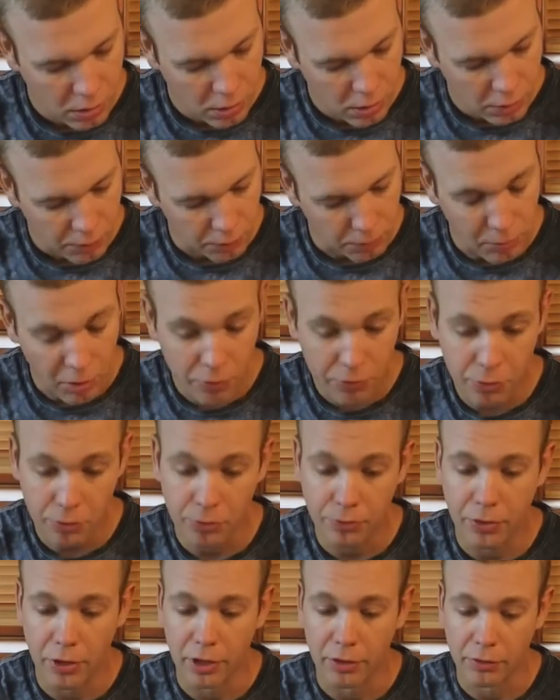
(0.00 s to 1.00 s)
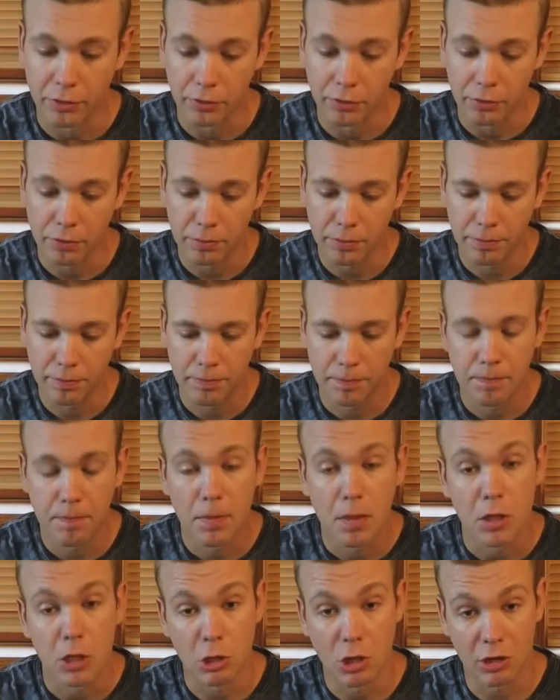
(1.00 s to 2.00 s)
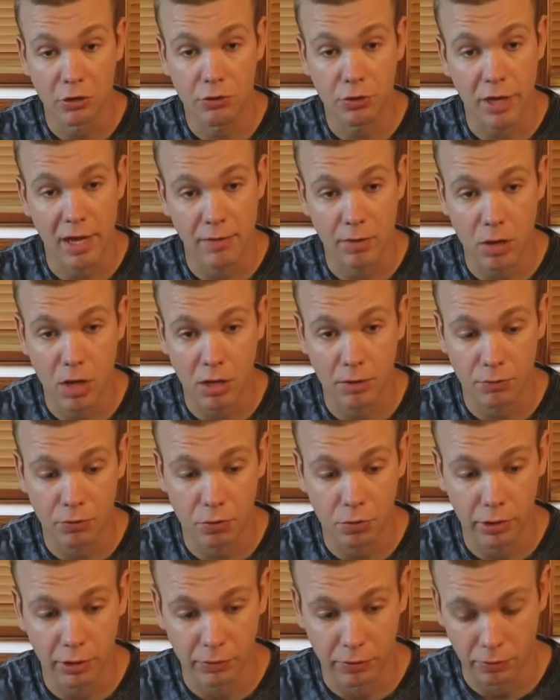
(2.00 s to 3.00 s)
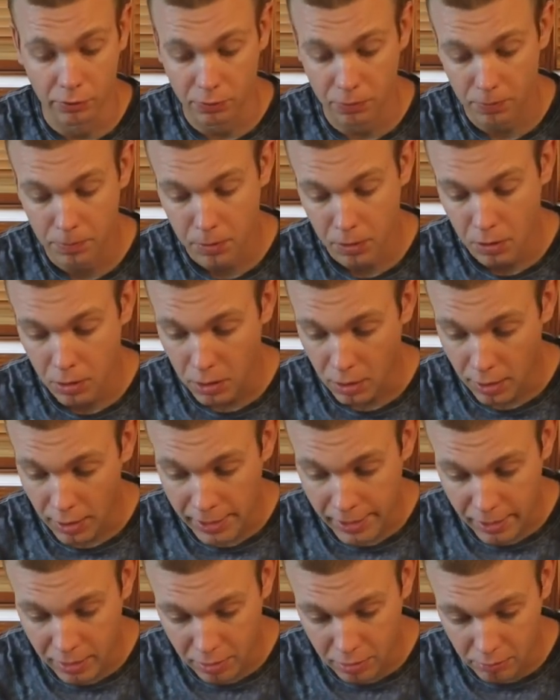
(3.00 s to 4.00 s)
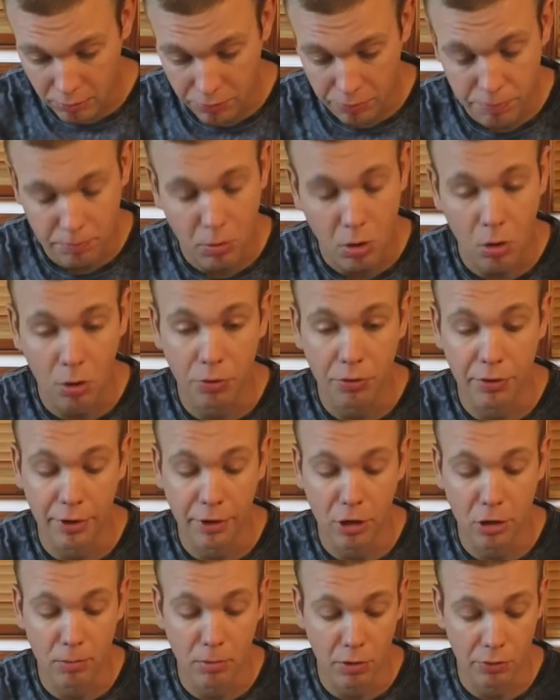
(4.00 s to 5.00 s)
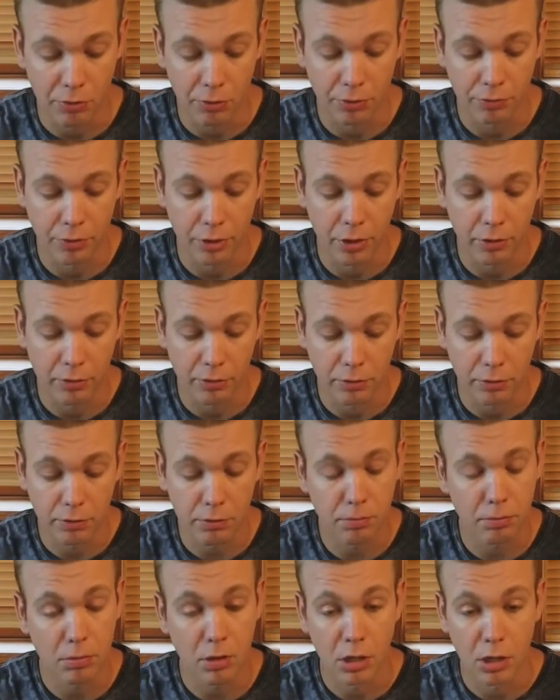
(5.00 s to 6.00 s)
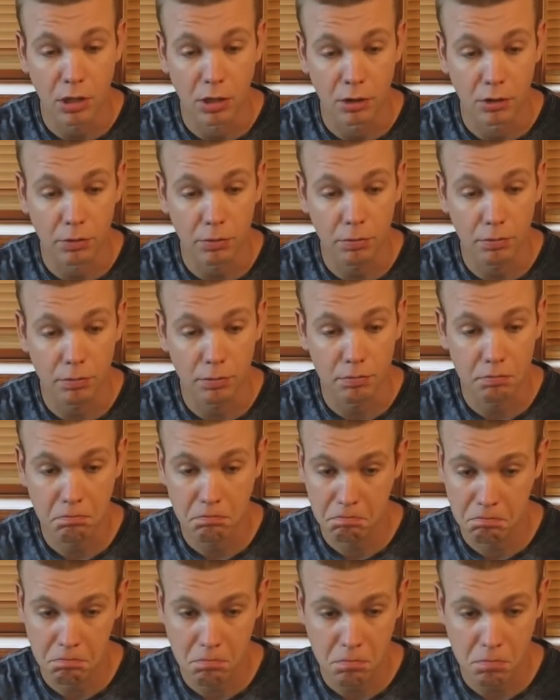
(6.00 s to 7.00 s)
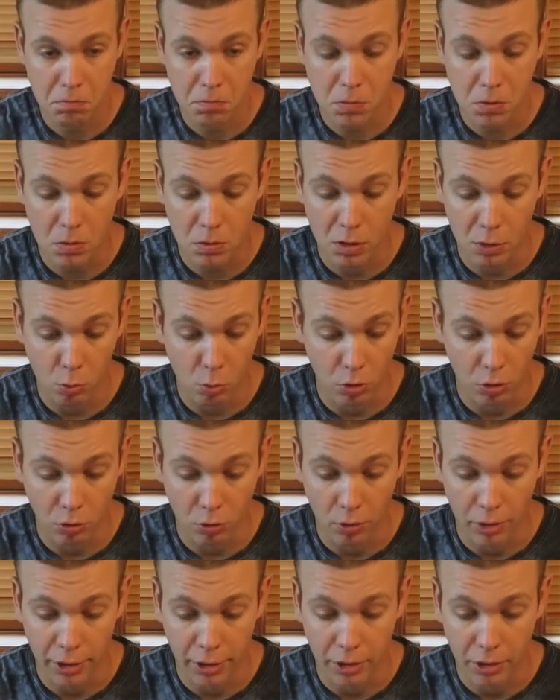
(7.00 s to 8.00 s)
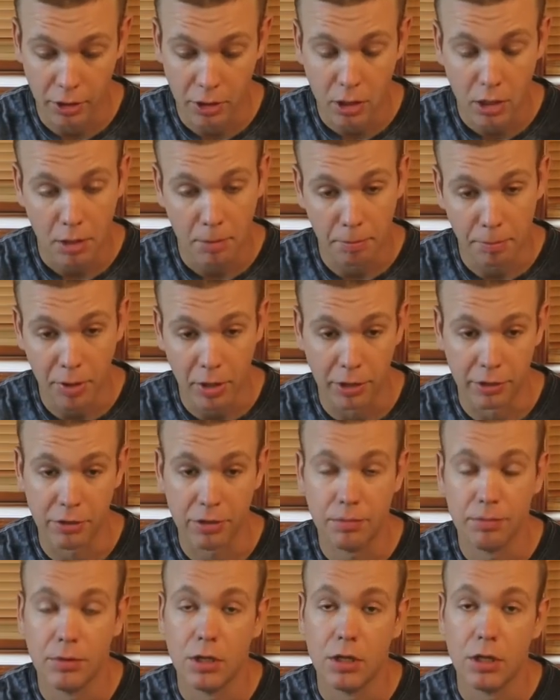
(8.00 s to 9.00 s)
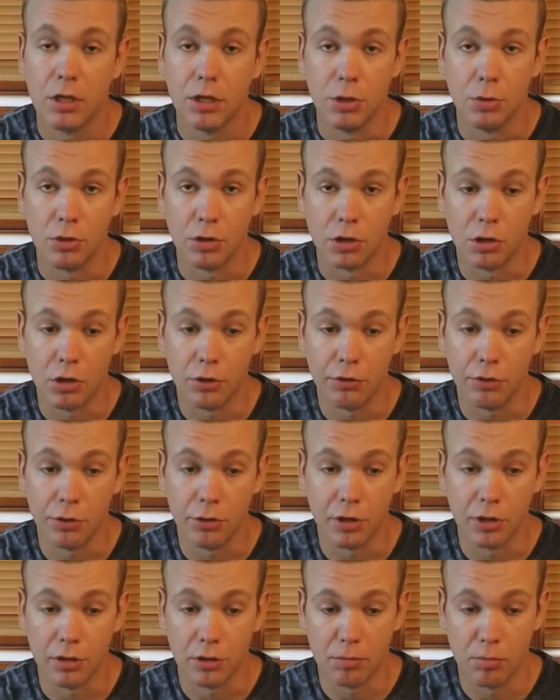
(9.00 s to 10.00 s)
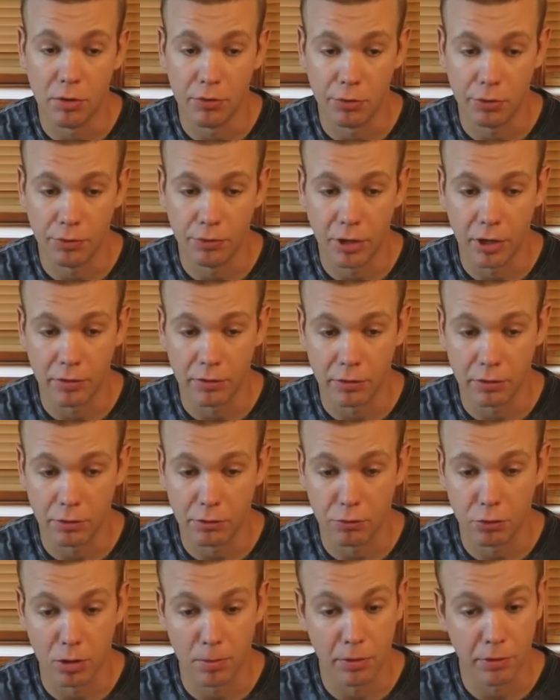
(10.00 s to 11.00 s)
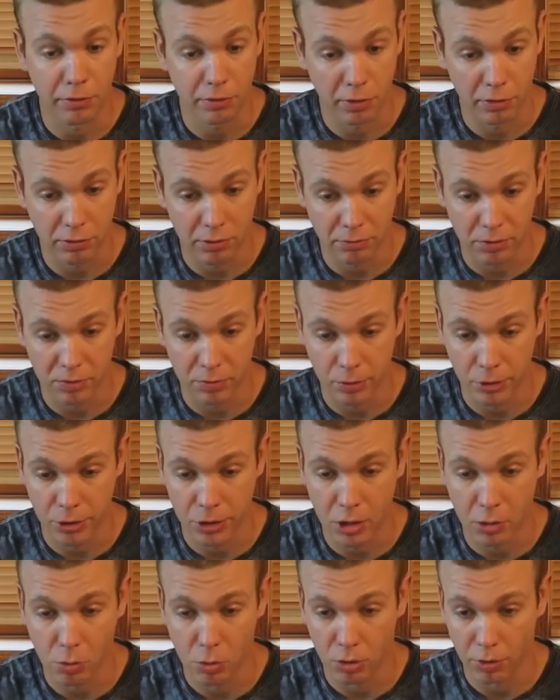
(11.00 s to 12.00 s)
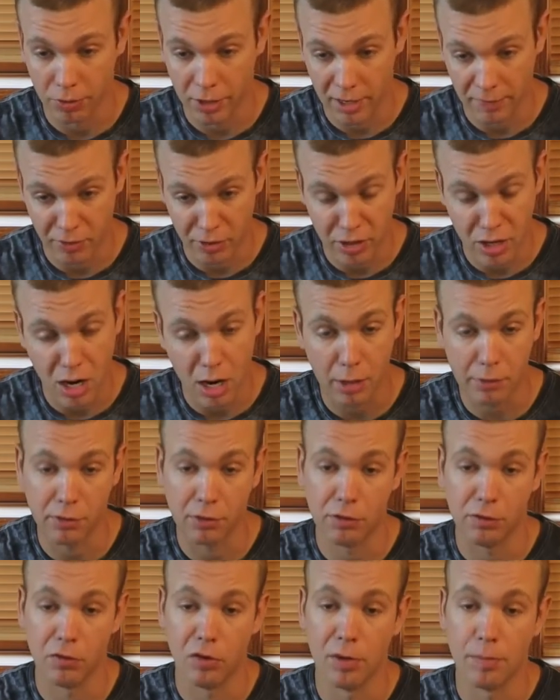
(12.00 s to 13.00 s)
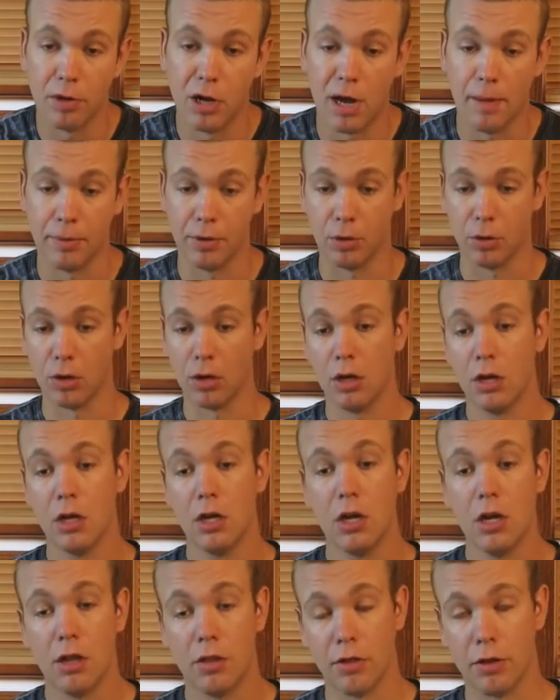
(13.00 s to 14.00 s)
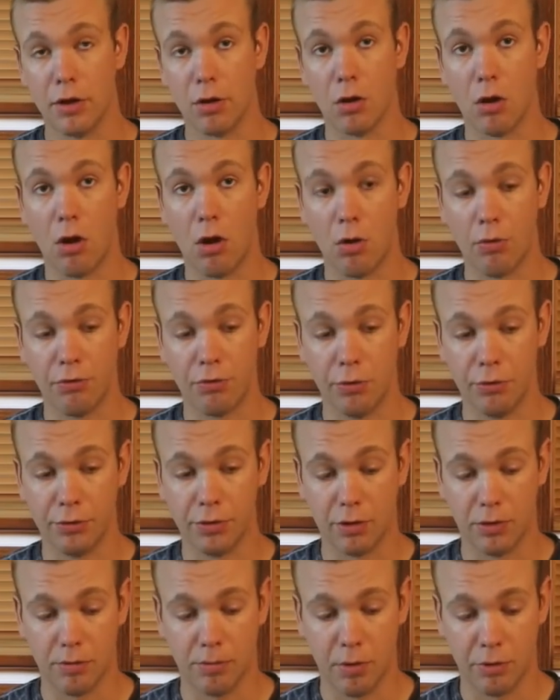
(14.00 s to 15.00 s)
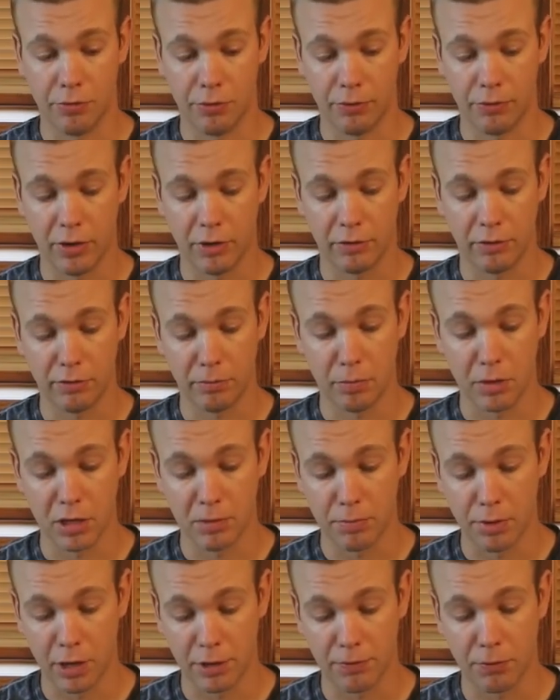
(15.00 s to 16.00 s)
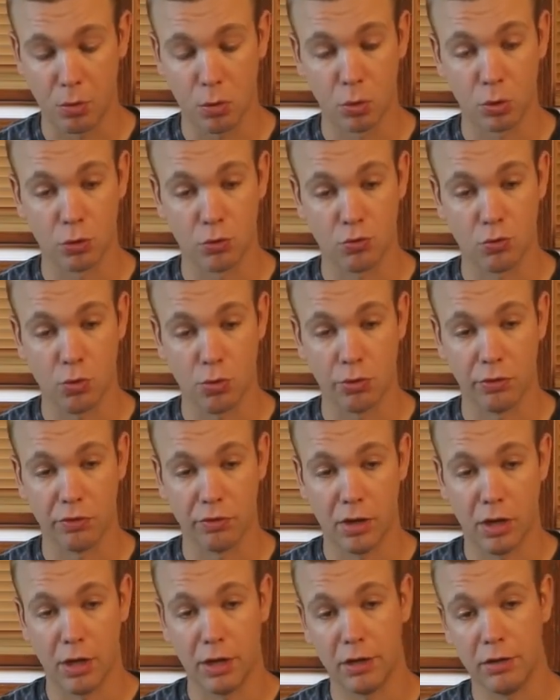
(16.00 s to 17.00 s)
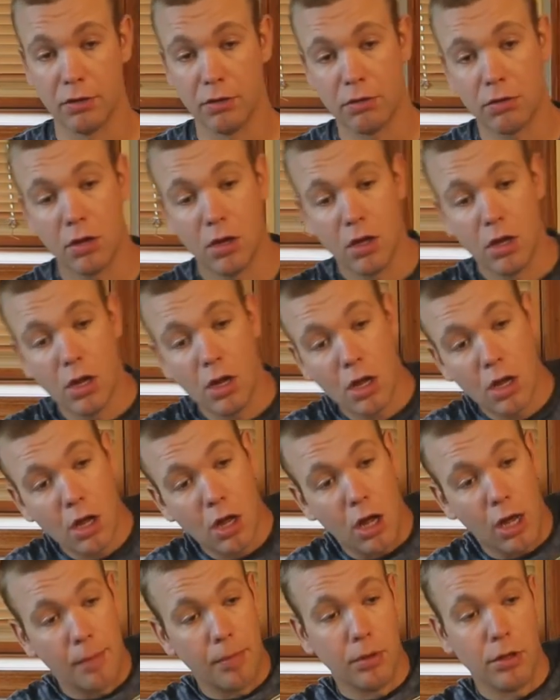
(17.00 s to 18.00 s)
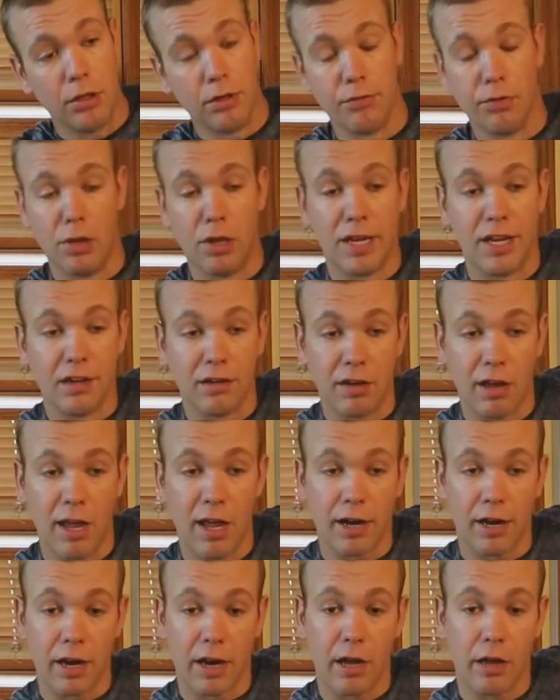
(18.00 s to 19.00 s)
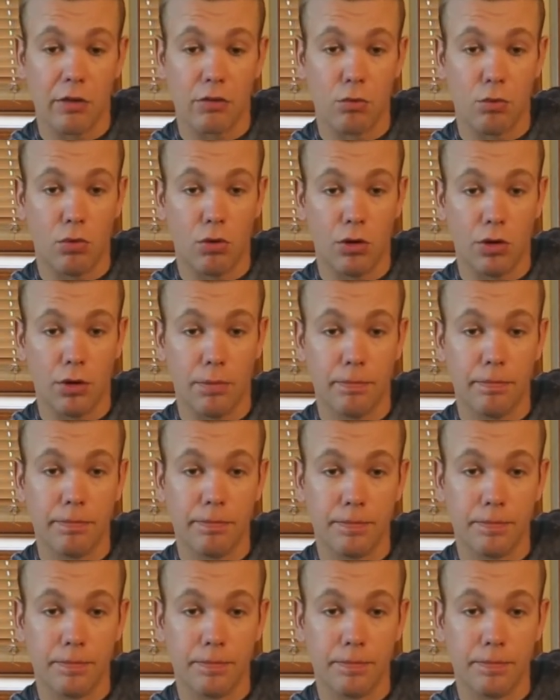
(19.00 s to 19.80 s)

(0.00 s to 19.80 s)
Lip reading: For muzzle devices, you actually have a lot of choices. I have all dead air muzzle devices and they work great, but you can also get muzzle devices from Sons of Liberty Gunwork. They have a Nox that's very popular. There are also muzzle devices made by Ford Control Designs. I believe Lantac has one.